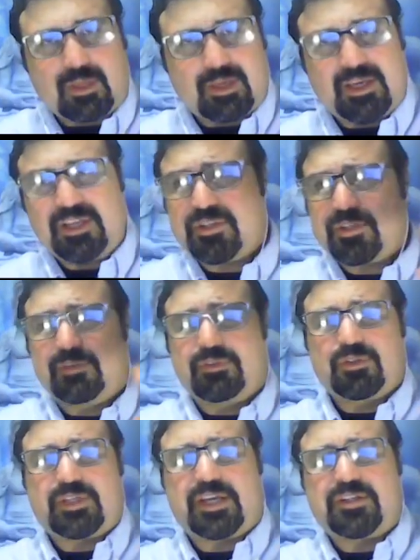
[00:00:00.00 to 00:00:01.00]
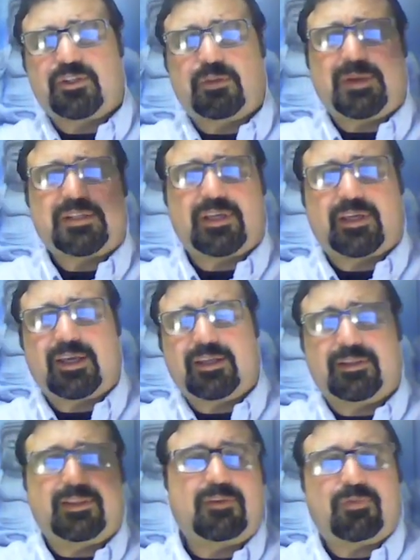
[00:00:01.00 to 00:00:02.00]
Each civilization
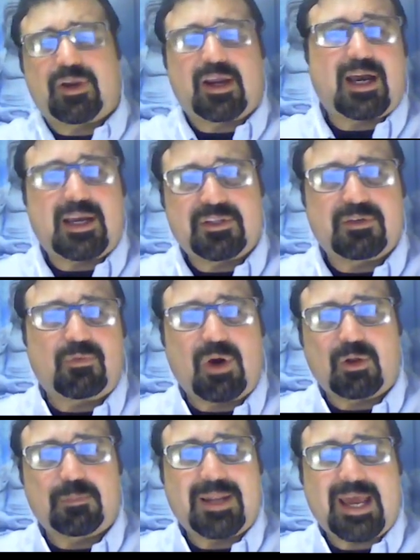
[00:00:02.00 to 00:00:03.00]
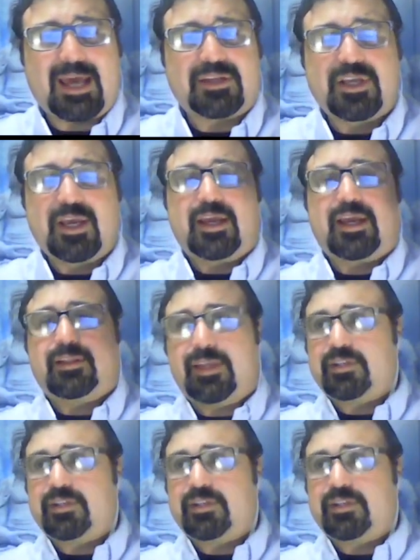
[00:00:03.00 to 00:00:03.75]
domesticated different kinds of wild plants, and they